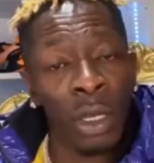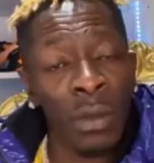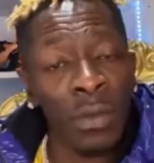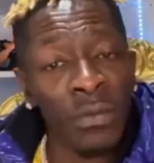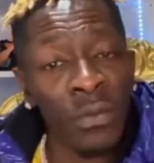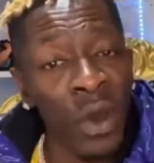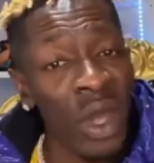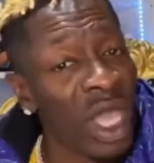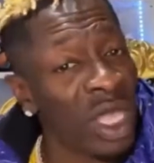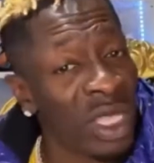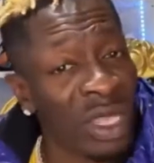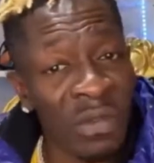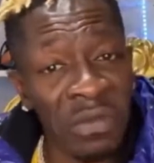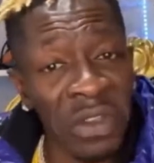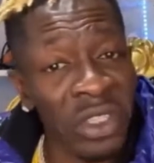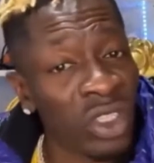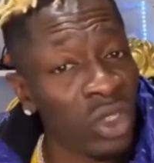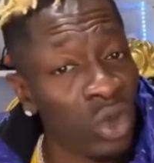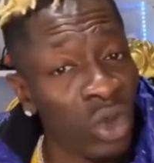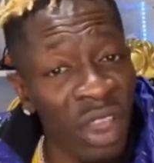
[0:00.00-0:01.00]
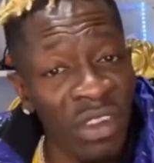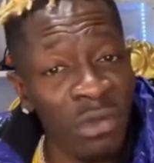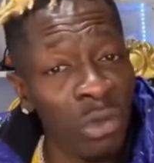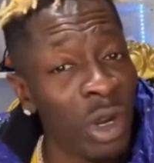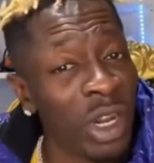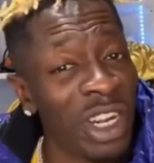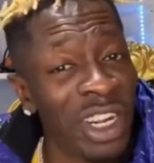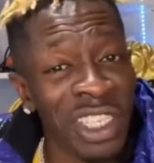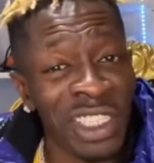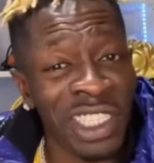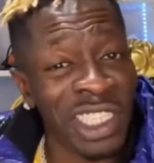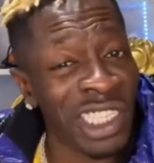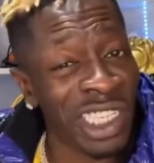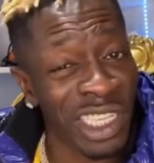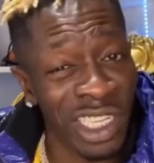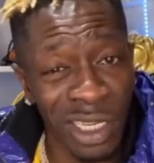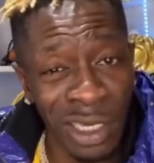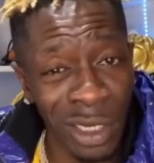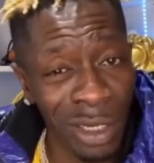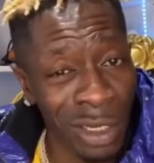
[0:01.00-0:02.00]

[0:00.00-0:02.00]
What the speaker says: Forget everything. Everybody they sing.